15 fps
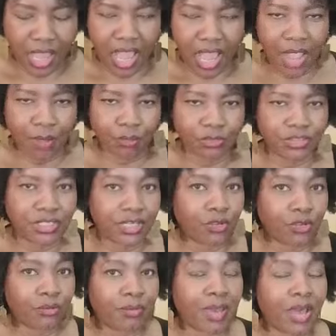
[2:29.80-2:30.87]
I will tell
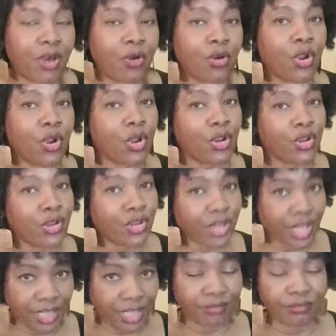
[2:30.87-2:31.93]
you about
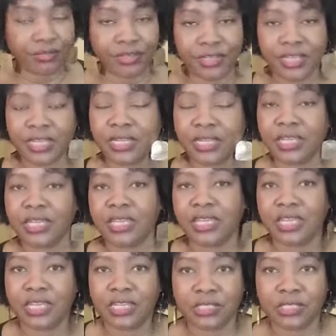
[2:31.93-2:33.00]
knit. Knit
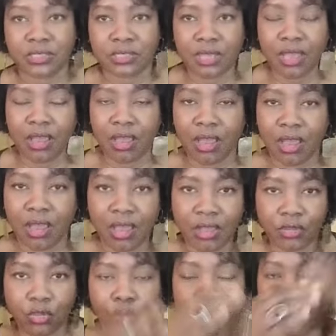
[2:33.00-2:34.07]
is
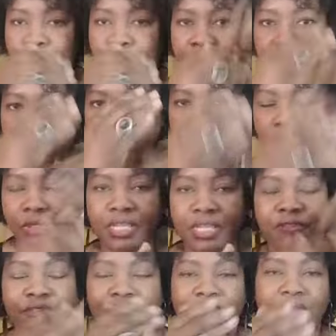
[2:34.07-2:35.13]
loops.
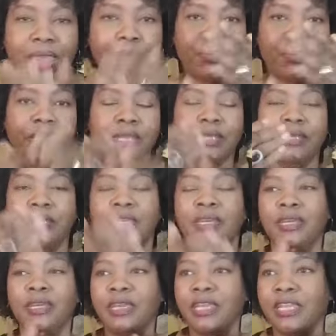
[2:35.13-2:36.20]
Knit fabric,
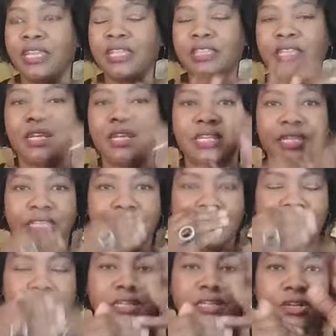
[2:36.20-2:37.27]
anything
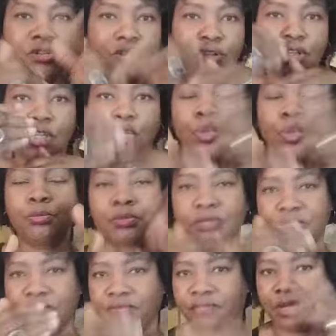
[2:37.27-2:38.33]
knitted, there are loops
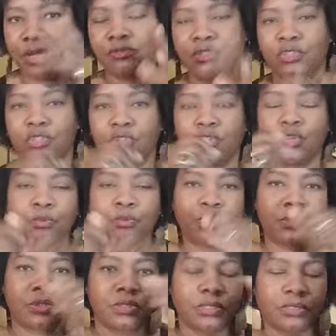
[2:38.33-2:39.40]
involved. There's
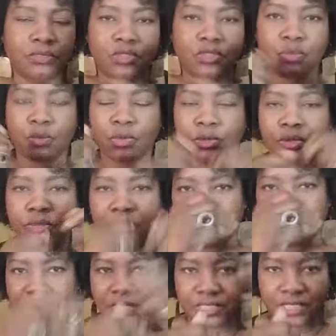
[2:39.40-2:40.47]
loops and swirls
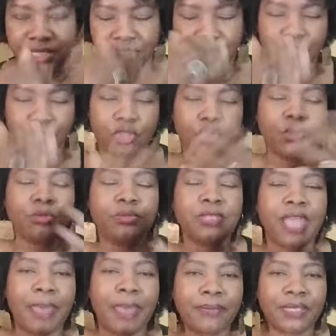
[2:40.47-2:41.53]
and things like there's loops
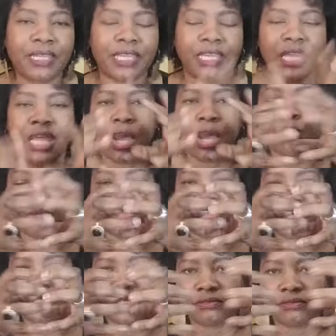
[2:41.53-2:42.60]
happening,
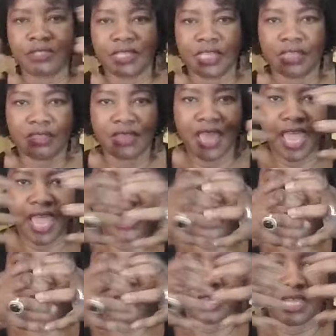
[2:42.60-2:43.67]
which gives it
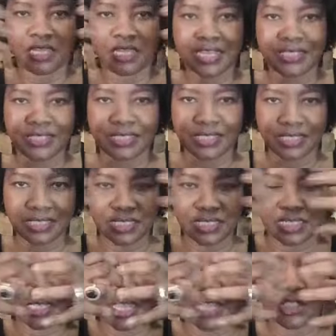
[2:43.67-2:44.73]
that
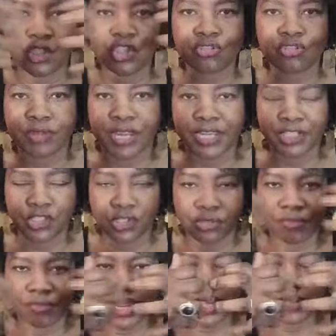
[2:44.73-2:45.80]
elasticity, that stretch,
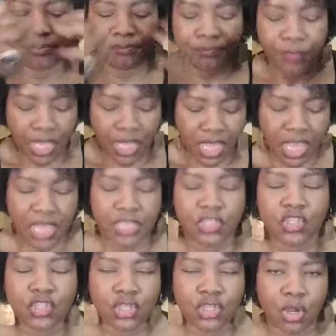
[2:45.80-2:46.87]
right? And
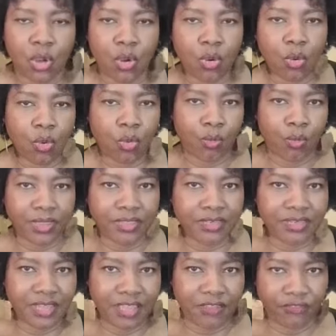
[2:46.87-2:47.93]
so with
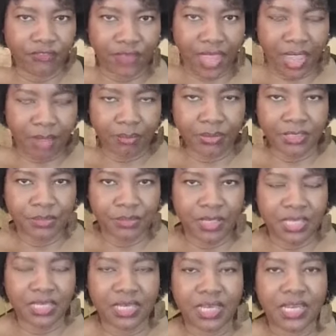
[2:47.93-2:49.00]
knit fabrics,
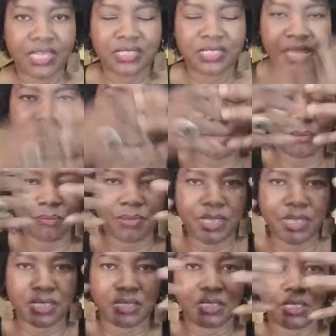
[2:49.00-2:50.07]
because they can
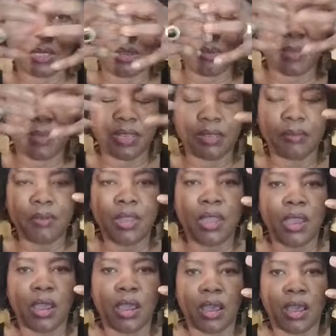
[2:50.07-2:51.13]
be a little bit
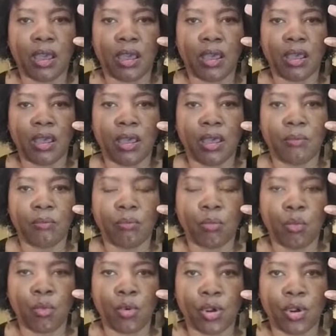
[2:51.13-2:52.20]

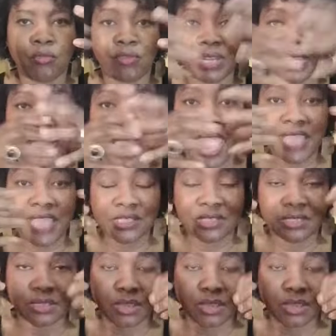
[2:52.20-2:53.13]
more relaxed,